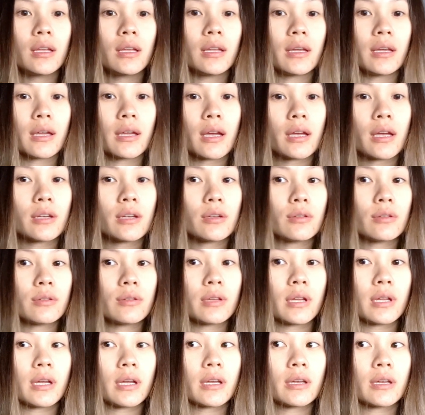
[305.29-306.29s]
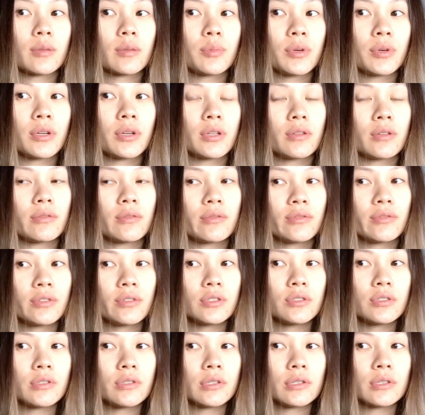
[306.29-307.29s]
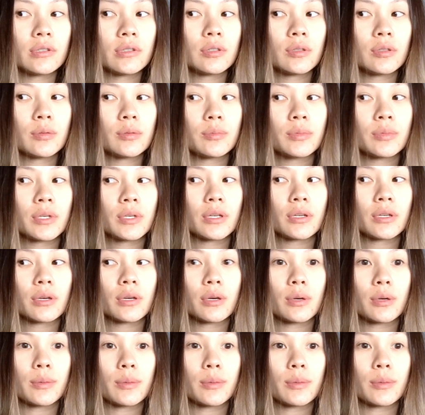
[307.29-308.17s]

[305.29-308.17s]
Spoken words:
Like, I know that I could put it in the refrigerator, but